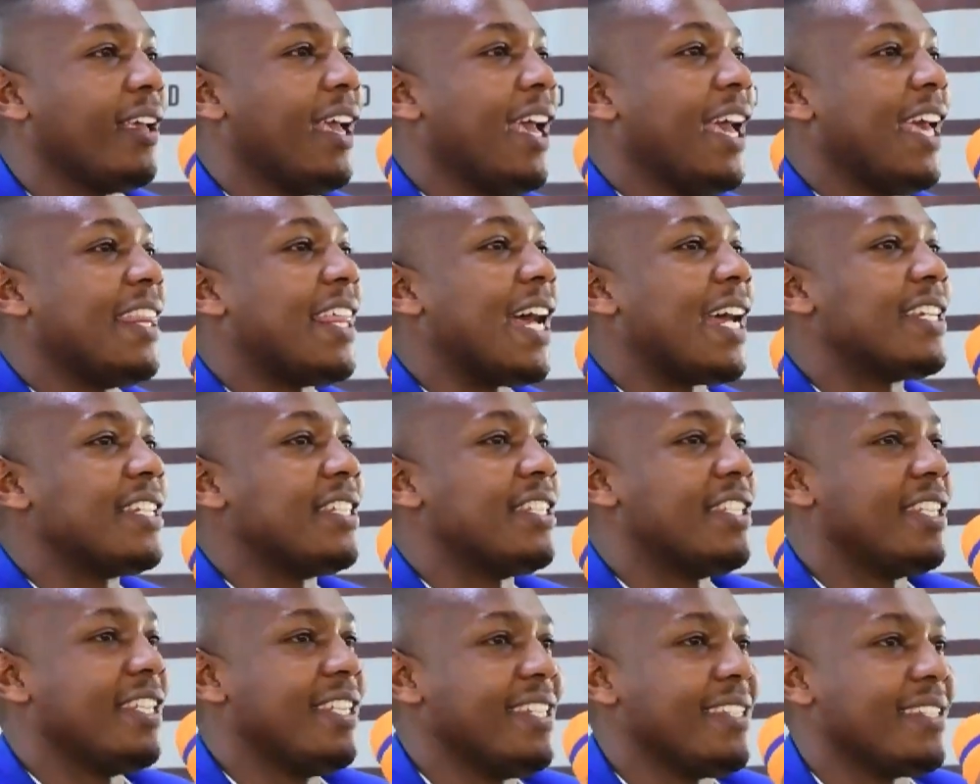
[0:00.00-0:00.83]
that
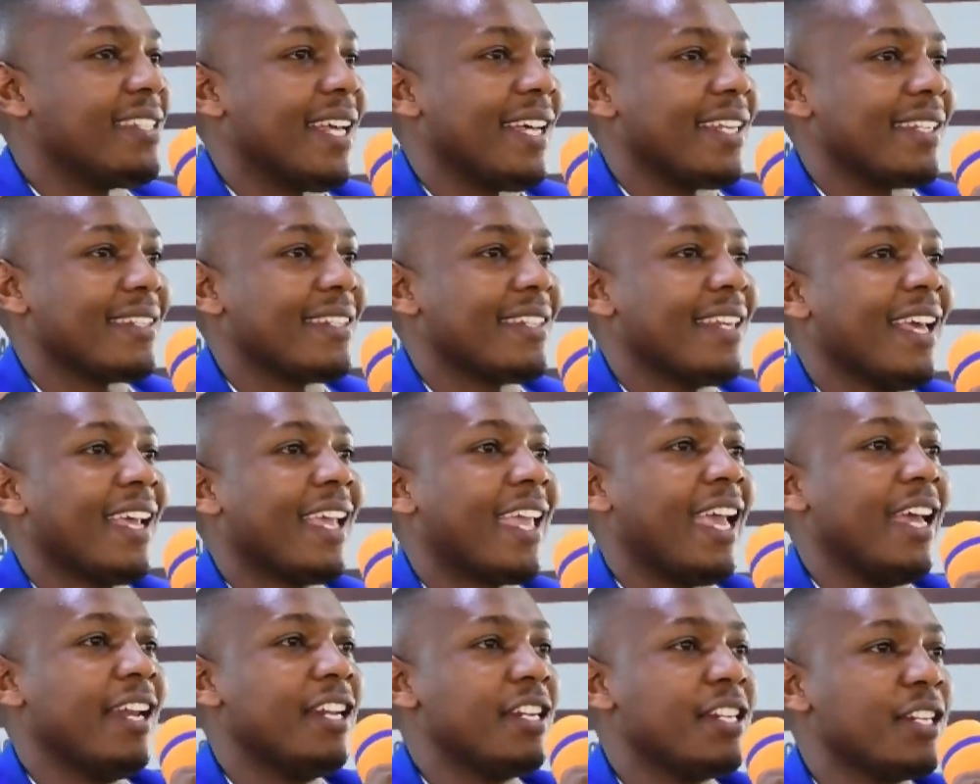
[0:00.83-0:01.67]
Jesus
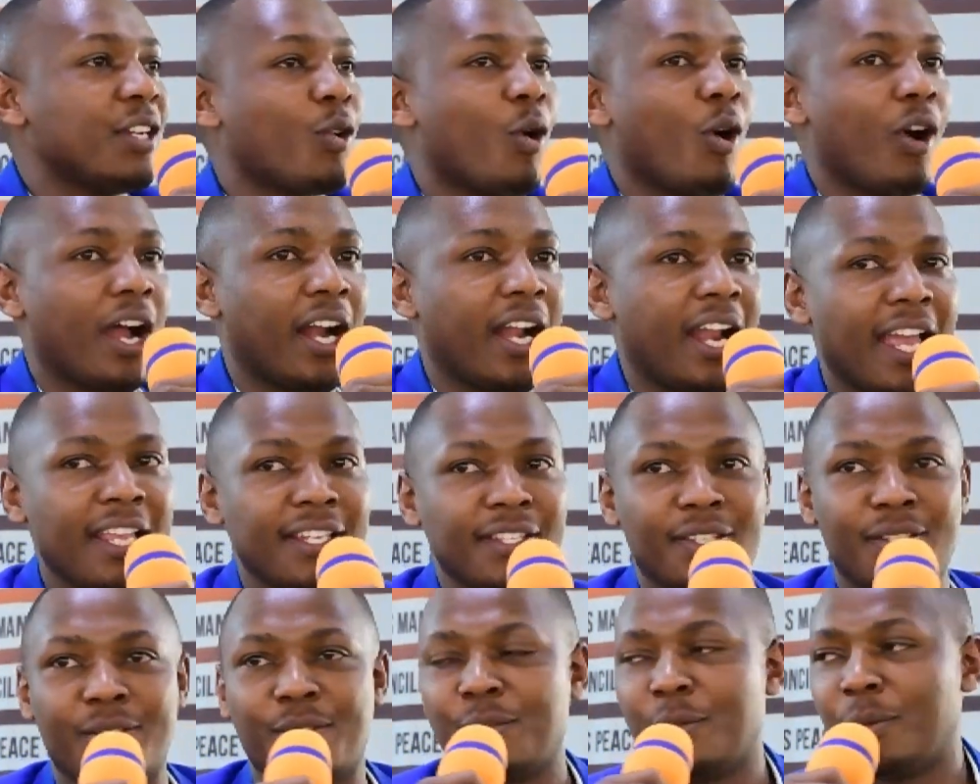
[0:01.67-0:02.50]
can
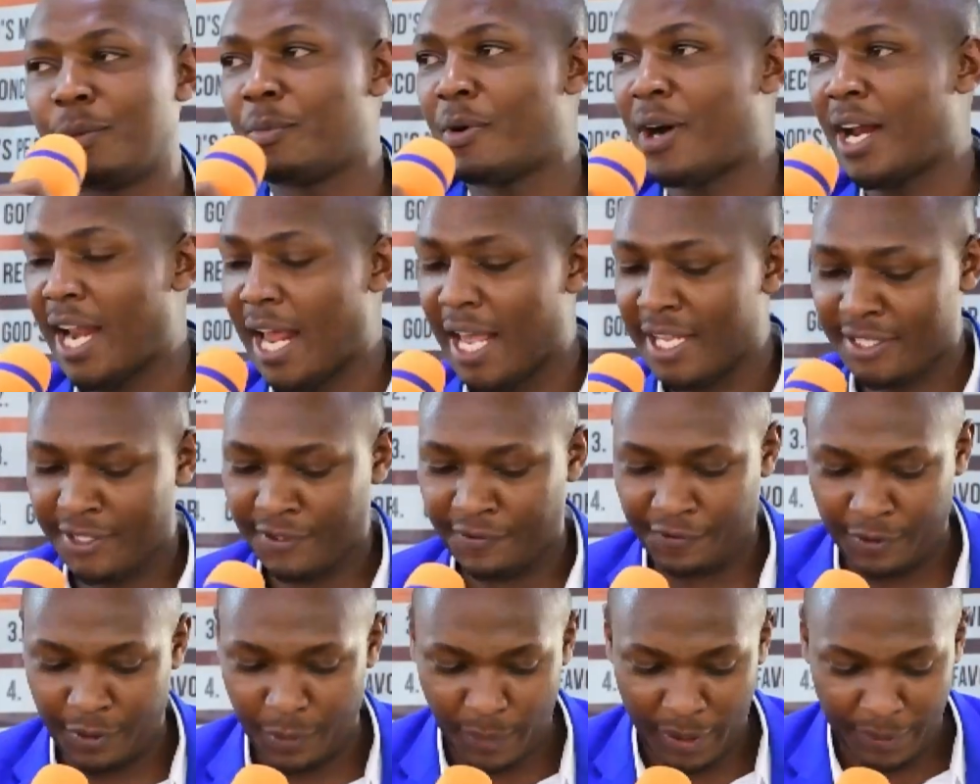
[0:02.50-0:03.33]
recognize you. Bwana
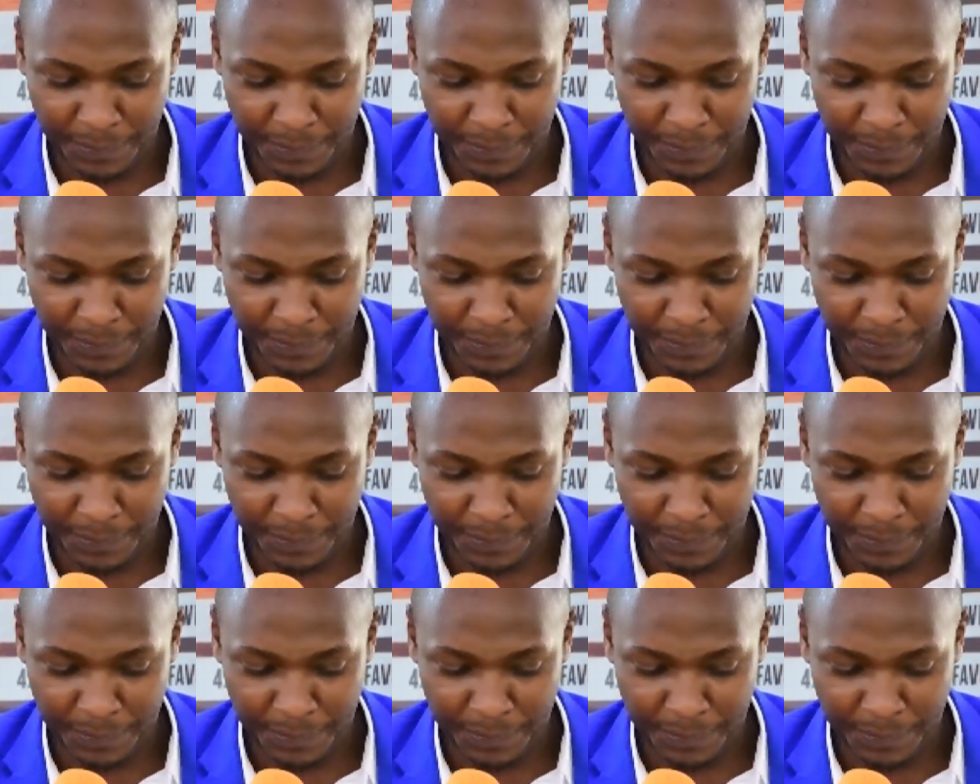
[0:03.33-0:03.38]
asifiwe.